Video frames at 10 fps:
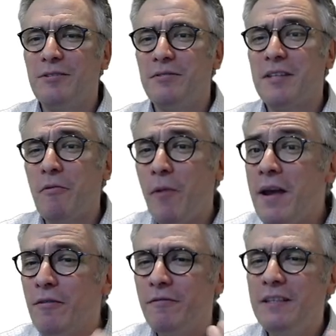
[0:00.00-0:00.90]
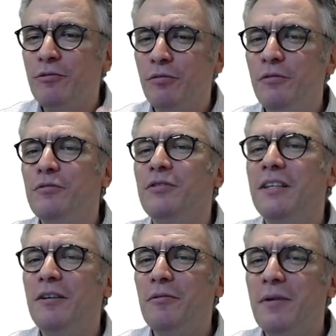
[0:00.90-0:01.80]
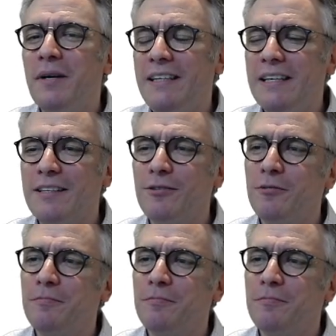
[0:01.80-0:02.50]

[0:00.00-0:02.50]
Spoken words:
It's a way of introducing new ideas.